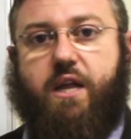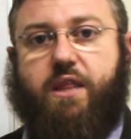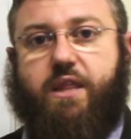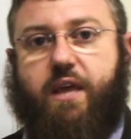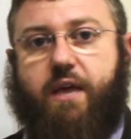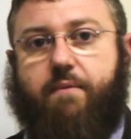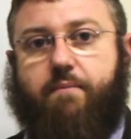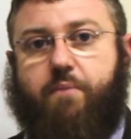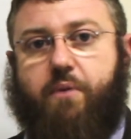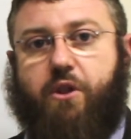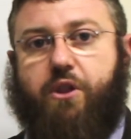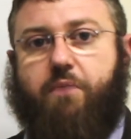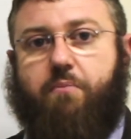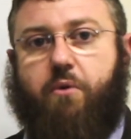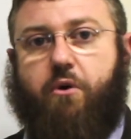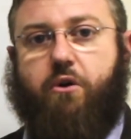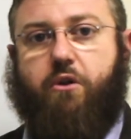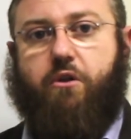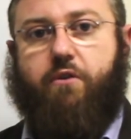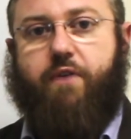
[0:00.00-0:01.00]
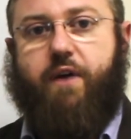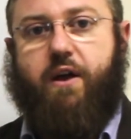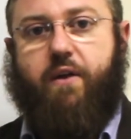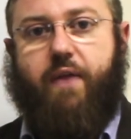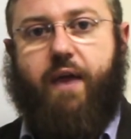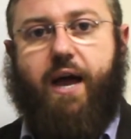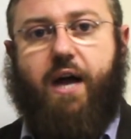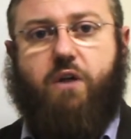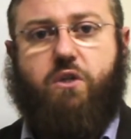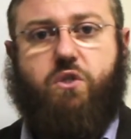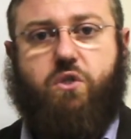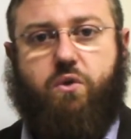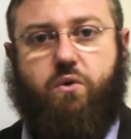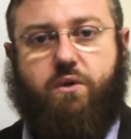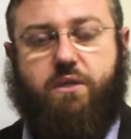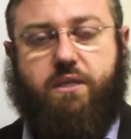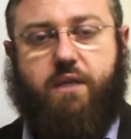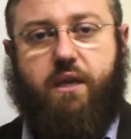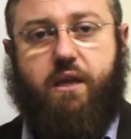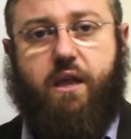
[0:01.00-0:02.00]
they build a model around
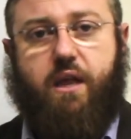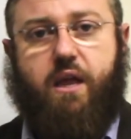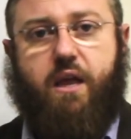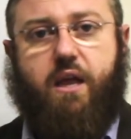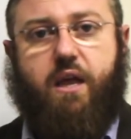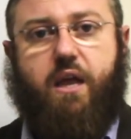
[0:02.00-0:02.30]
outsourcing